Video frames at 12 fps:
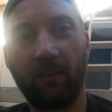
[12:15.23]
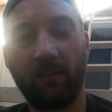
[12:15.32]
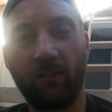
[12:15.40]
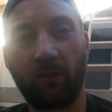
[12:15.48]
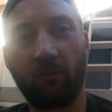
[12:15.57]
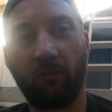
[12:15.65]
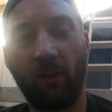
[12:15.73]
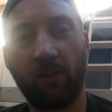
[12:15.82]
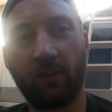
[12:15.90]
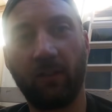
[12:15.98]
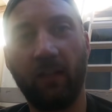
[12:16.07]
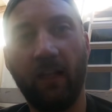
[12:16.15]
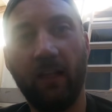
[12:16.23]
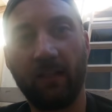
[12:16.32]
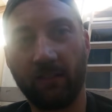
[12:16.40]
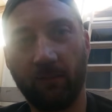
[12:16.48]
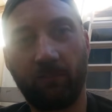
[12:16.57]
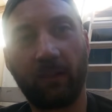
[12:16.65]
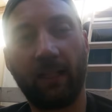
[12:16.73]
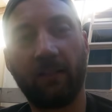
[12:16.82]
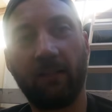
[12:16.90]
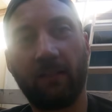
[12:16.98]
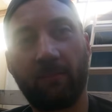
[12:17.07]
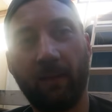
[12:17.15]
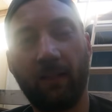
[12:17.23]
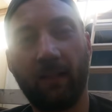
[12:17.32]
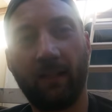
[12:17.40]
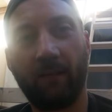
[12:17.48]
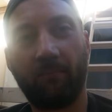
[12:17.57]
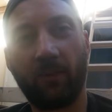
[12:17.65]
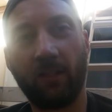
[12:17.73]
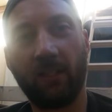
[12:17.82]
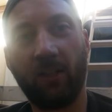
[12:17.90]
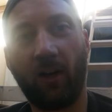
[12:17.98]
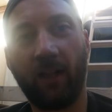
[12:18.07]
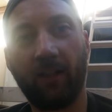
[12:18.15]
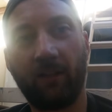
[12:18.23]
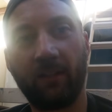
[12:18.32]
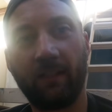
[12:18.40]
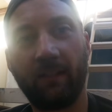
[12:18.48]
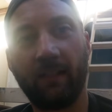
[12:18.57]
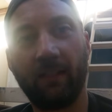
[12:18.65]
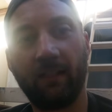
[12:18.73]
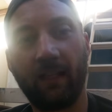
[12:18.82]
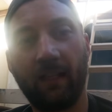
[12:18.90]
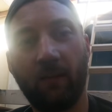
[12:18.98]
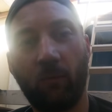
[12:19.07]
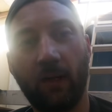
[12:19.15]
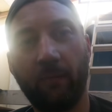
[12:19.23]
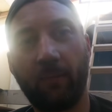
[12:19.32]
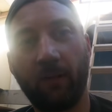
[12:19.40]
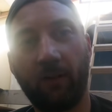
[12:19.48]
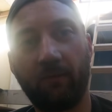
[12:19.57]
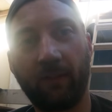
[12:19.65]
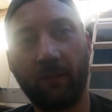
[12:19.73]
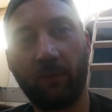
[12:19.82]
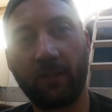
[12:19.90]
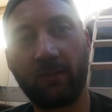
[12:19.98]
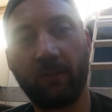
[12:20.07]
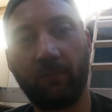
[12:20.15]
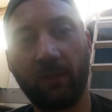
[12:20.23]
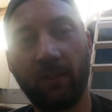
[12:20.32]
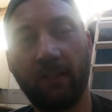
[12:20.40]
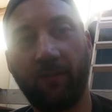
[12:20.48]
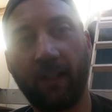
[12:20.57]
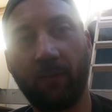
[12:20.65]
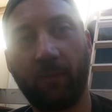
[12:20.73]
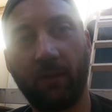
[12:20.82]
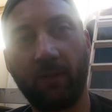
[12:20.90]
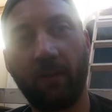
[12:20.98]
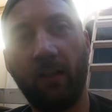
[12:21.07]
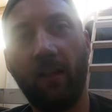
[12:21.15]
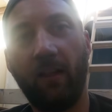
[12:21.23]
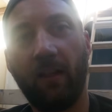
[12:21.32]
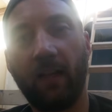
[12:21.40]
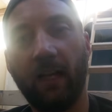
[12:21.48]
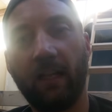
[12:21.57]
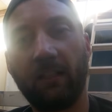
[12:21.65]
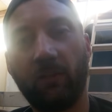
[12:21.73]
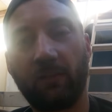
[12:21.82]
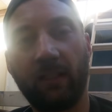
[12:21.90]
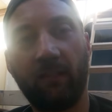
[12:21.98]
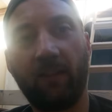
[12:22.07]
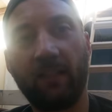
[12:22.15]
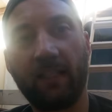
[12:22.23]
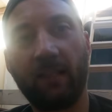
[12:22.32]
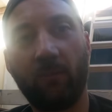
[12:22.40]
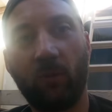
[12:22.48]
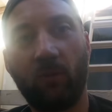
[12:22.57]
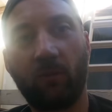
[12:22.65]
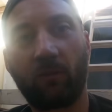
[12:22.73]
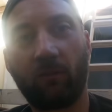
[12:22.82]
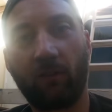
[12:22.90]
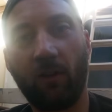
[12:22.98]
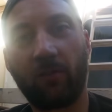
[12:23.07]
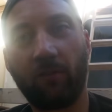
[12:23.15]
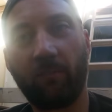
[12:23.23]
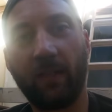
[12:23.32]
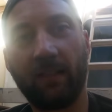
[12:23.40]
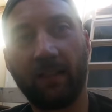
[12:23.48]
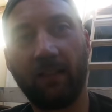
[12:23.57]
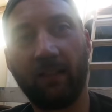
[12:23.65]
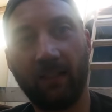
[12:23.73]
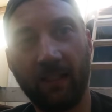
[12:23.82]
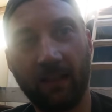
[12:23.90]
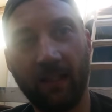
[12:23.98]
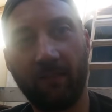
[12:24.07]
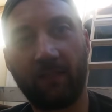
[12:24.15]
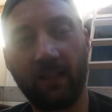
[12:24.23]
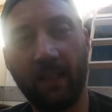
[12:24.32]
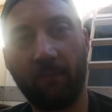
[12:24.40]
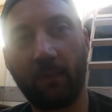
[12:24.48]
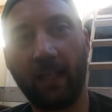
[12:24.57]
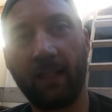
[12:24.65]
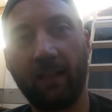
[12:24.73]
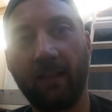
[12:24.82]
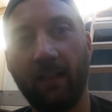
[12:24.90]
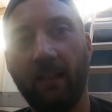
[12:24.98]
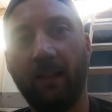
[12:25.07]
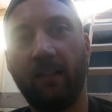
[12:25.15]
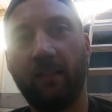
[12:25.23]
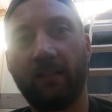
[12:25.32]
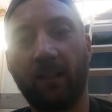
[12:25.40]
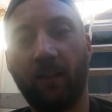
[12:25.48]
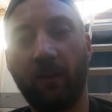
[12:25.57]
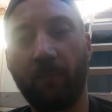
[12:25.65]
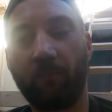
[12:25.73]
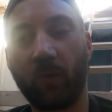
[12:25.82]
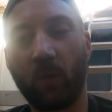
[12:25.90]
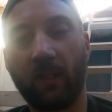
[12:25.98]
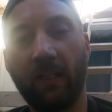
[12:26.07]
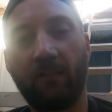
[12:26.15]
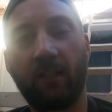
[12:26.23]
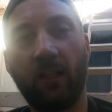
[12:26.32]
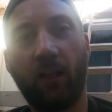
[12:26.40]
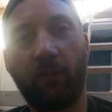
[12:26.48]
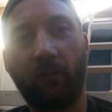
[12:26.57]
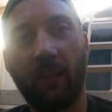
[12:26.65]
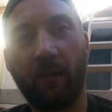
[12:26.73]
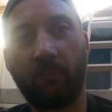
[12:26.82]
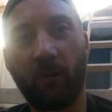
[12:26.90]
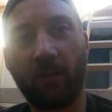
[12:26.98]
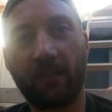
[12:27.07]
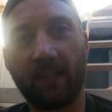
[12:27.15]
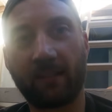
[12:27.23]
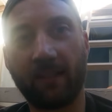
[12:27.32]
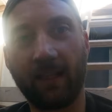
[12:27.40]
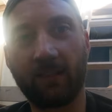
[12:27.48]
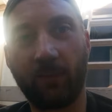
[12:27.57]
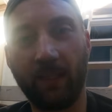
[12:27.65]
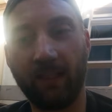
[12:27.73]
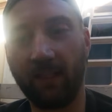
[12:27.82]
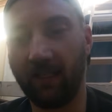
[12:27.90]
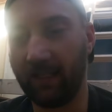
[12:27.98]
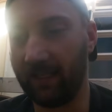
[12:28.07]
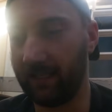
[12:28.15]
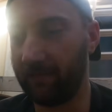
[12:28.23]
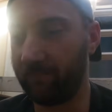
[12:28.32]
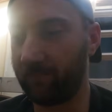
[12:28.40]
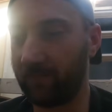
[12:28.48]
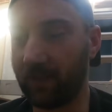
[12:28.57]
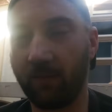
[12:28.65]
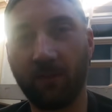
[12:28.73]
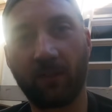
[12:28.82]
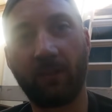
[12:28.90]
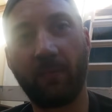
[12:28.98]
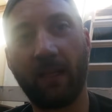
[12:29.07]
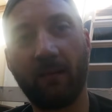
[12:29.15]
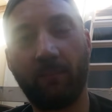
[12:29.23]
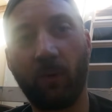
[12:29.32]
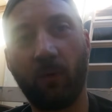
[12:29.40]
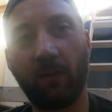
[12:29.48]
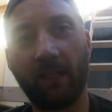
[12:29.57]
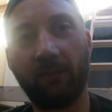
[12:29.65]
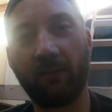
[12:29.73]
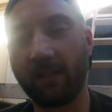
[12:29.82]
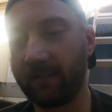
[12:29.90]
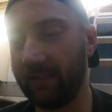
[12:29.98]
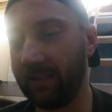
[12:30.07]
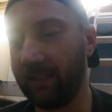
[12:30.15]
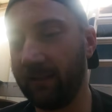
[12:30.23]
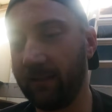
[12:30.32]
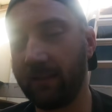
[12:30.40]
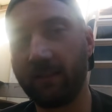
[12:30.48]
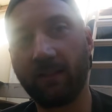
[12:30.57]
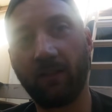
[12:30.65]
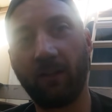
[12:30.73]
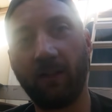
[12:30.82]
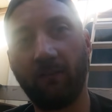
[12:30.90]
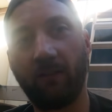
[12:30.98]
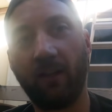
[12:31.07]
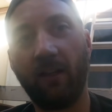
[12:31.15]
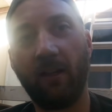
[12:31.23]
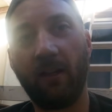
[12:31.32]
your corrosion, you put your dye on, and then wipe it off. And once you put your develop on, you'll see if there's any more corrosion pitting left in that blend. So we're going to have to go through that process next week. I'm not going to be able to pour any resin in here until I've